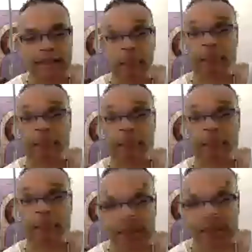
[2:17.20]

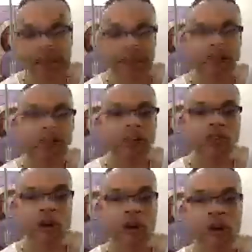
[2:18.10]
abundance.
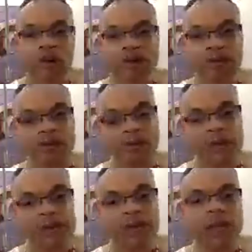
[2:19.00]
So
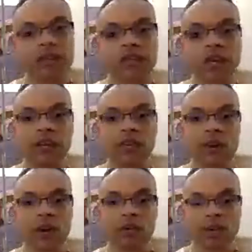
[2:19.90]
these
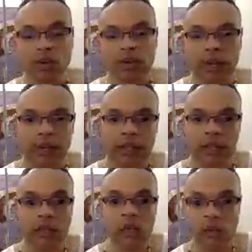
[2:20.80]
things are ruled and
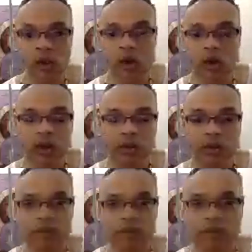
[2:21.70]
controlled
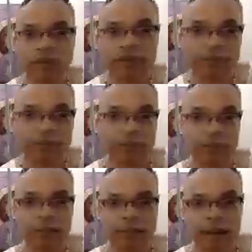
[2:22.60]
specifically
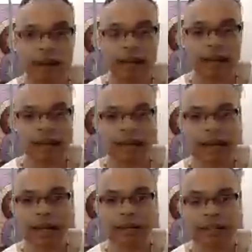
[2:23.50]
by
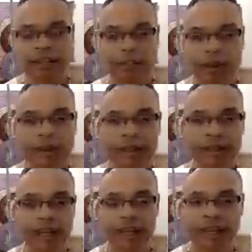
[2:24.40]
the left
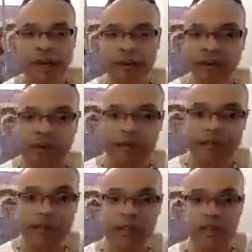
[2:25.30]
brain. And coupled
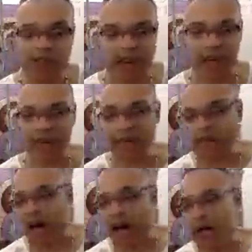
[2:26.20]
into that,
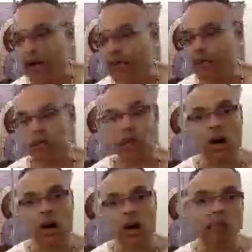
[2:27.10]
I also
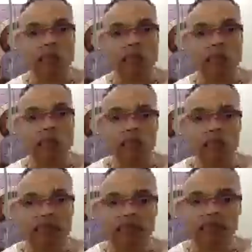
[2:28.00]
talked about
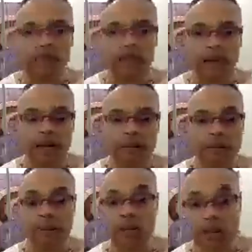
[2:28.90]
the
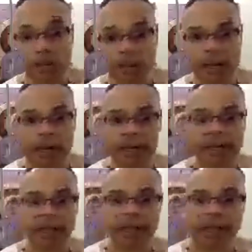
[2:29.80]
mammalian brain
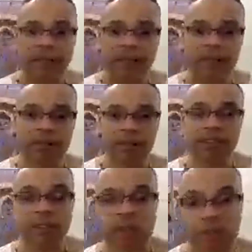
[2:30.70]
and the
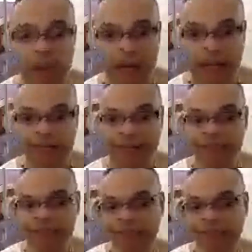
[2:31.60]
reptilian brain,